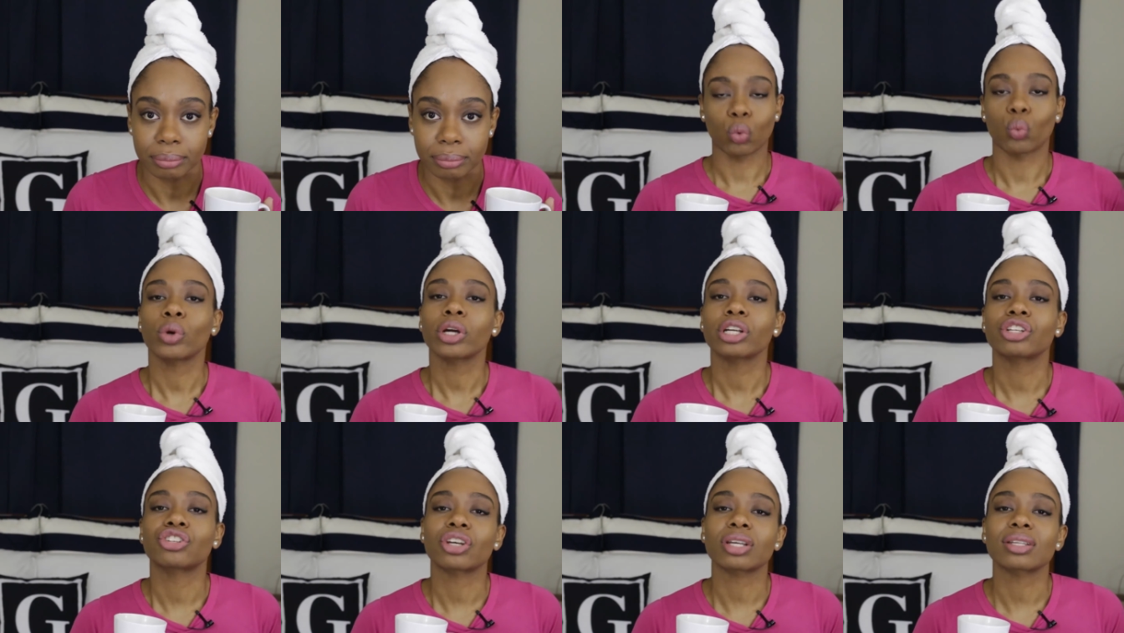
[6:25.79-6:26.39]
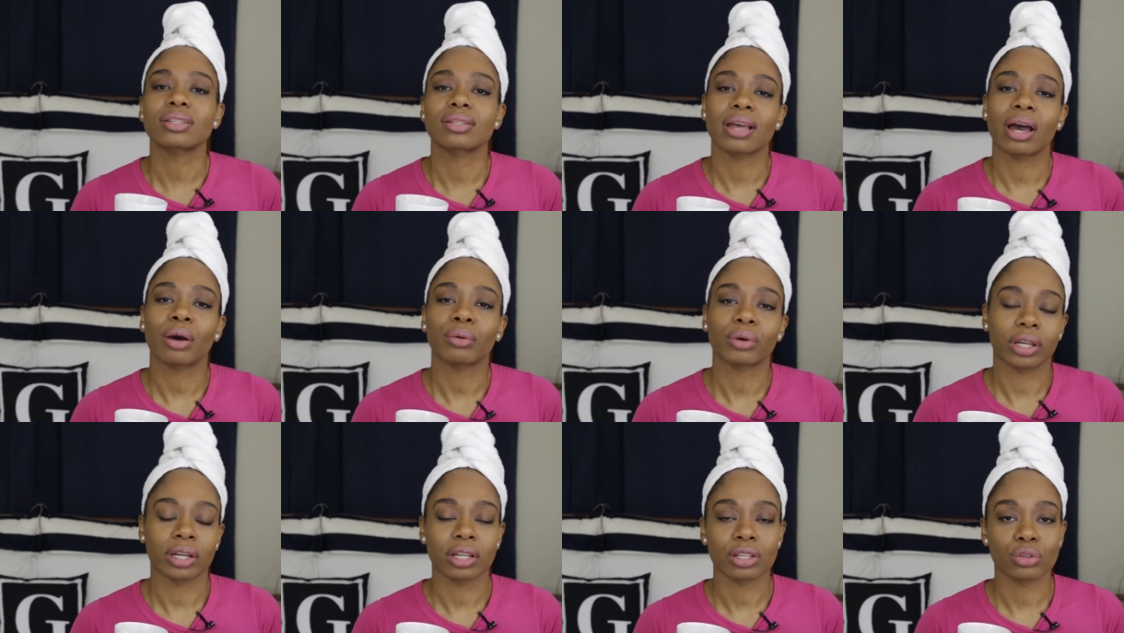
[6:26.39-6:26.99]
We're just now
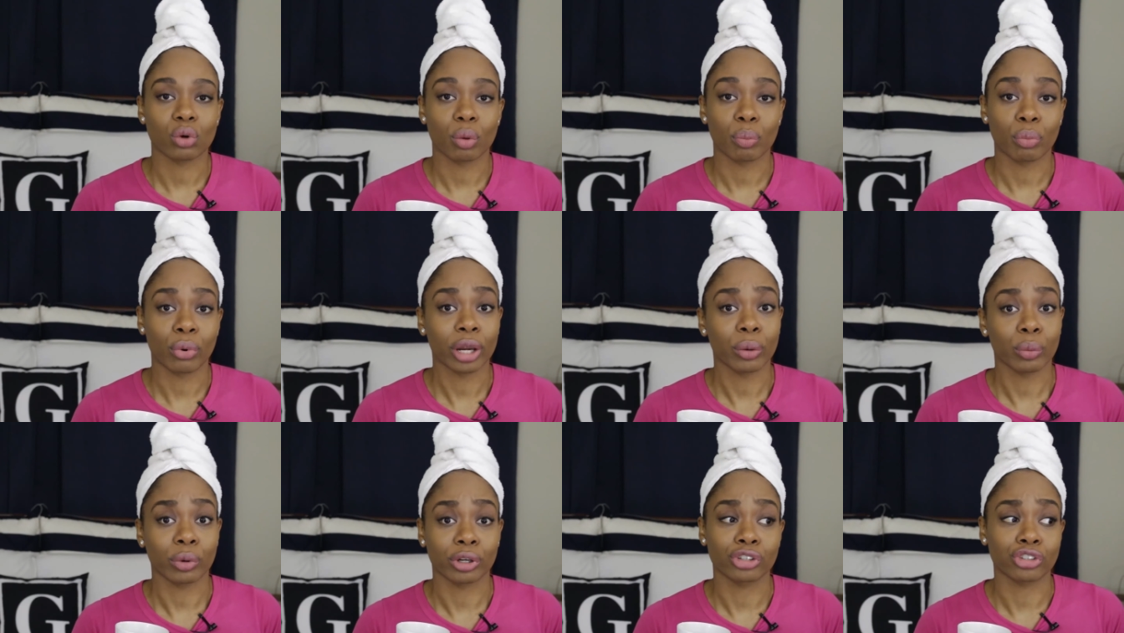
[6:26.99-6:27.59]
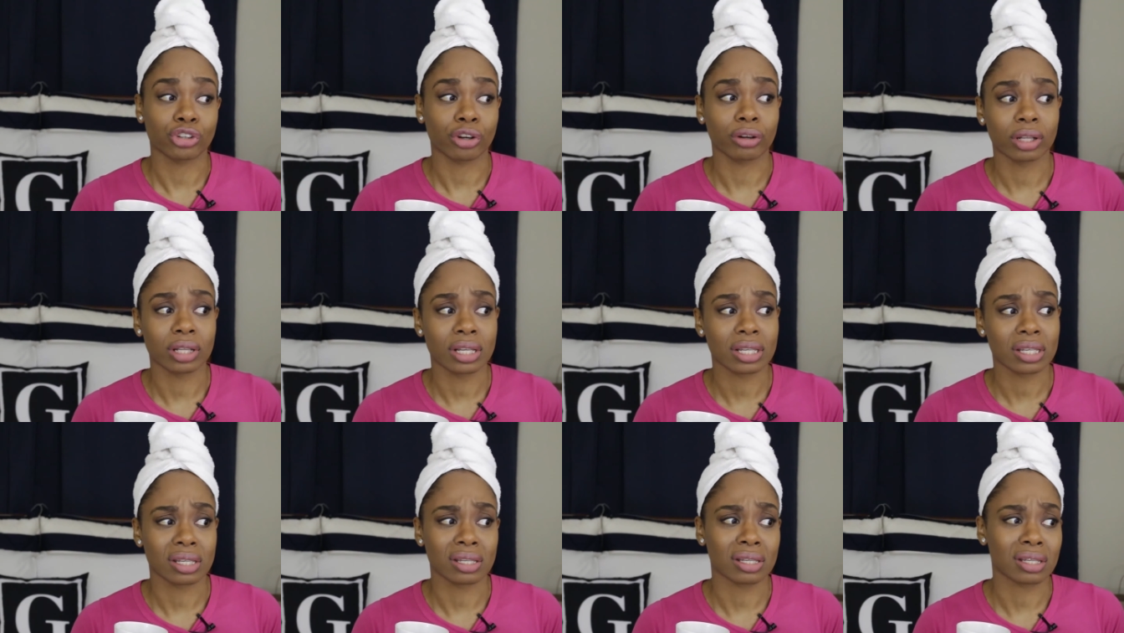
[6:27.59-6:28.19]
getting to a point where
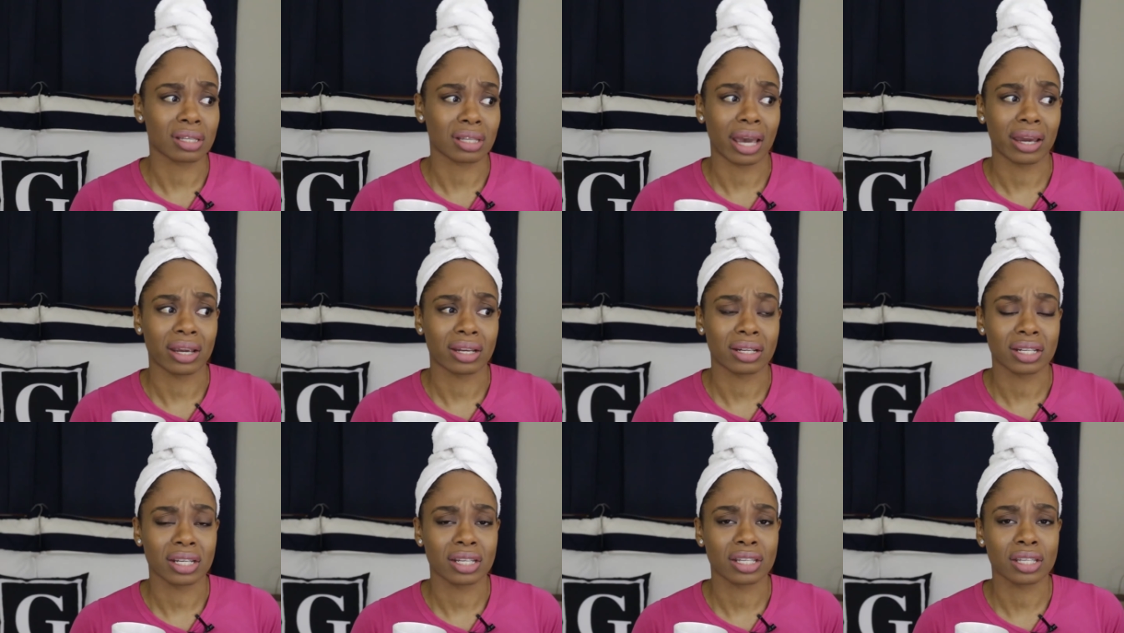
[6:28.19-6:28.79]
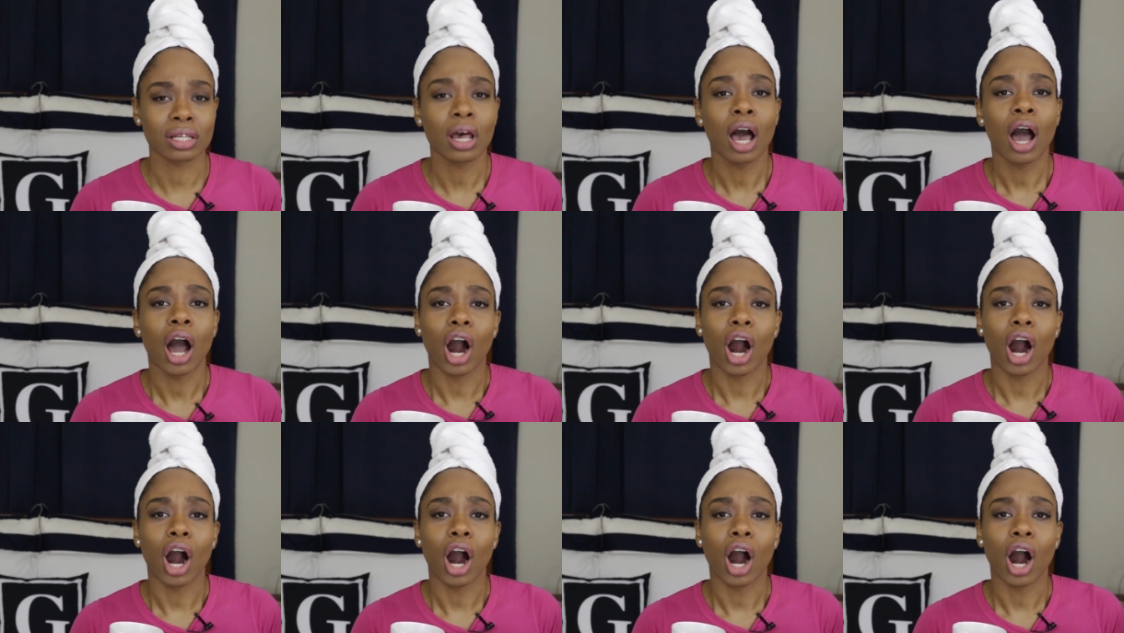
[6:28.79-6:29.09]
journalists and scientists